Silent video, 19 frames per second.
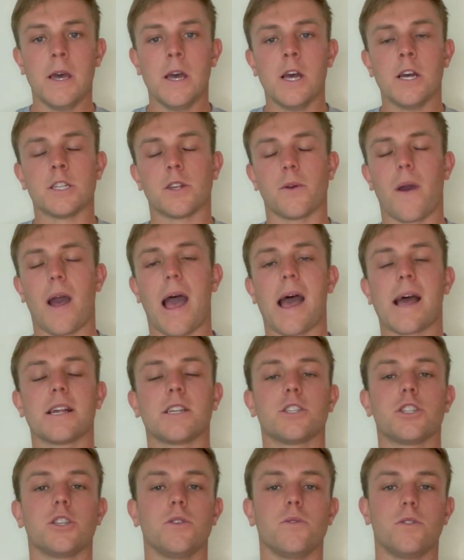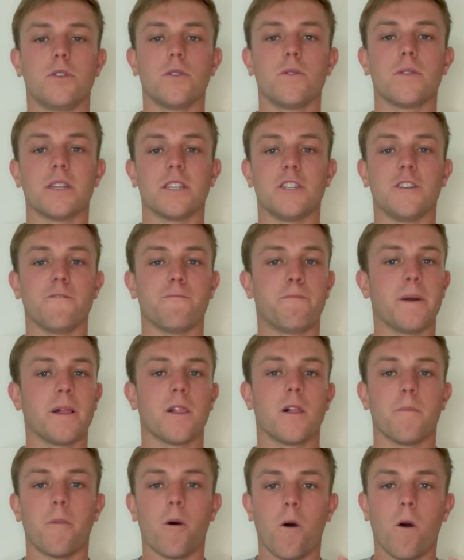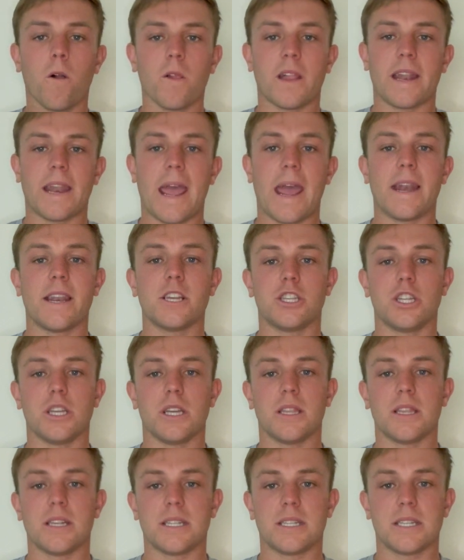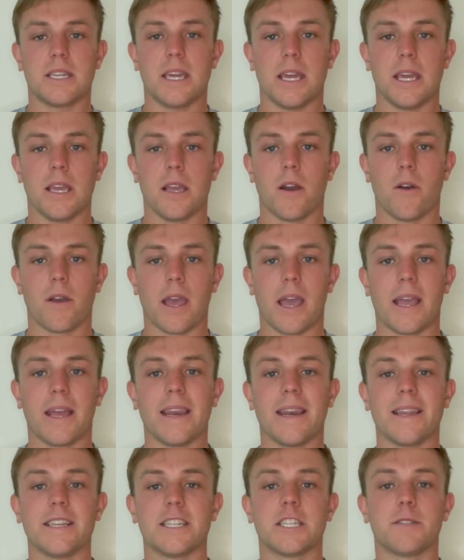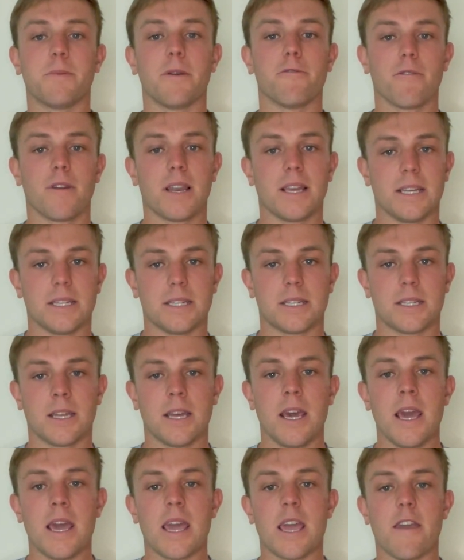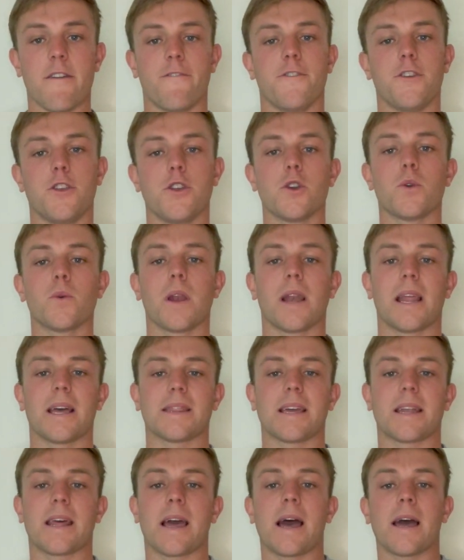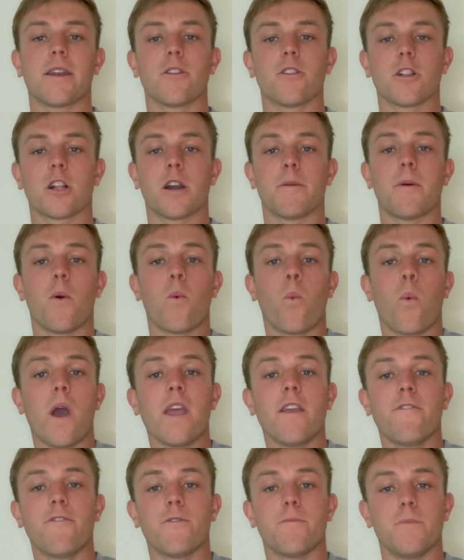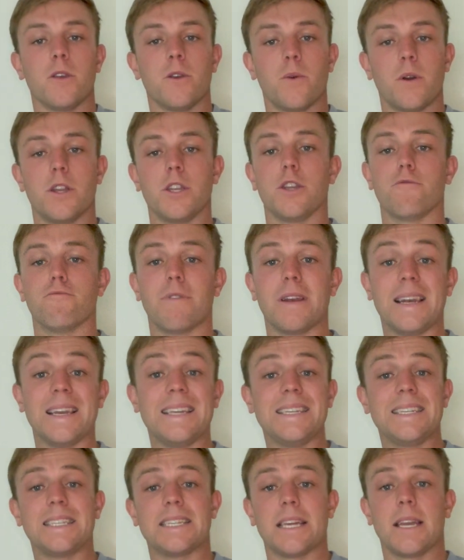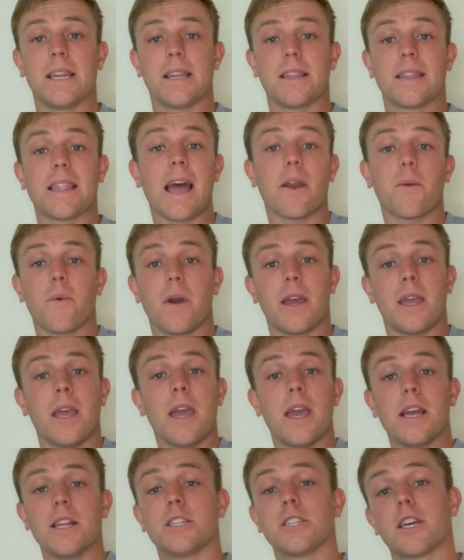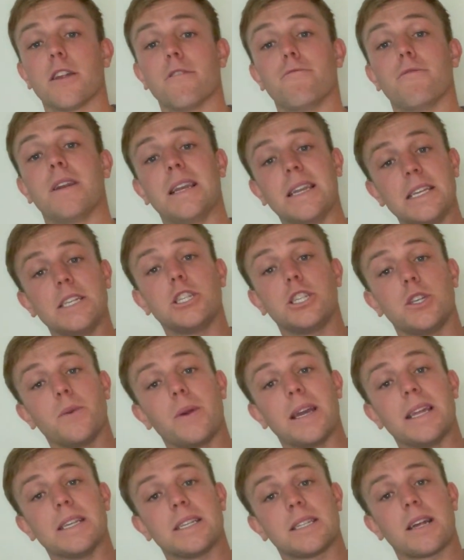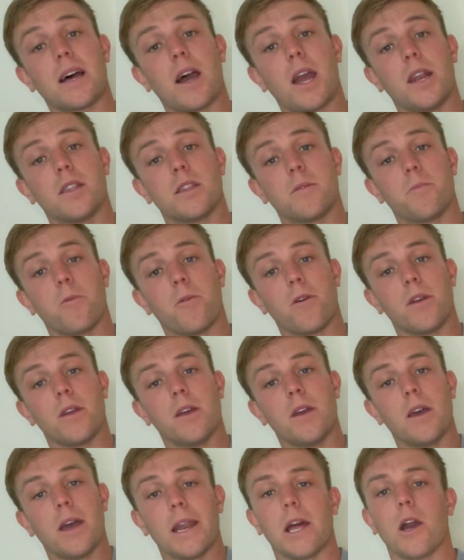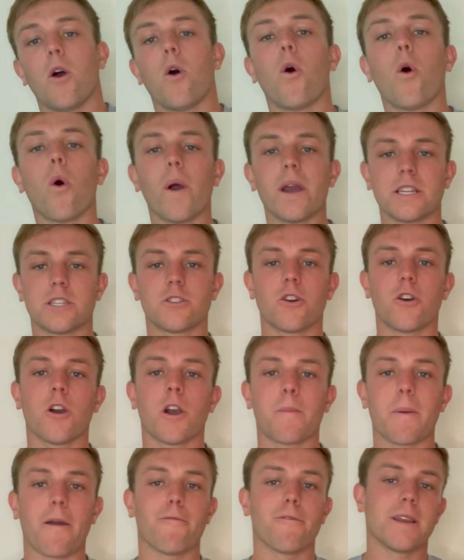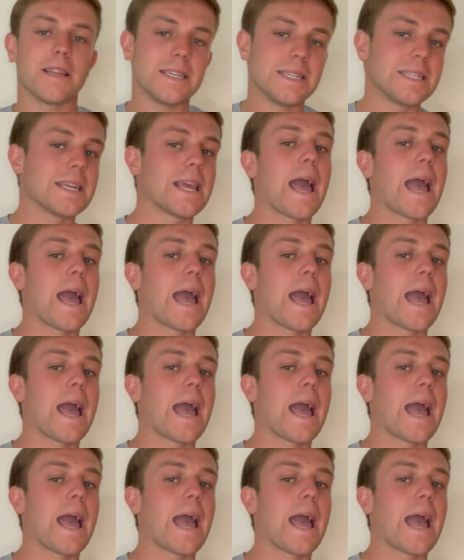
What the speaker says: So as you do this, you've built up all that energy in the ski, okay? And it needs to be released. If you let that handle come away from you and you release it, that way it's going to release you inside the bouy. And I always talk about releasing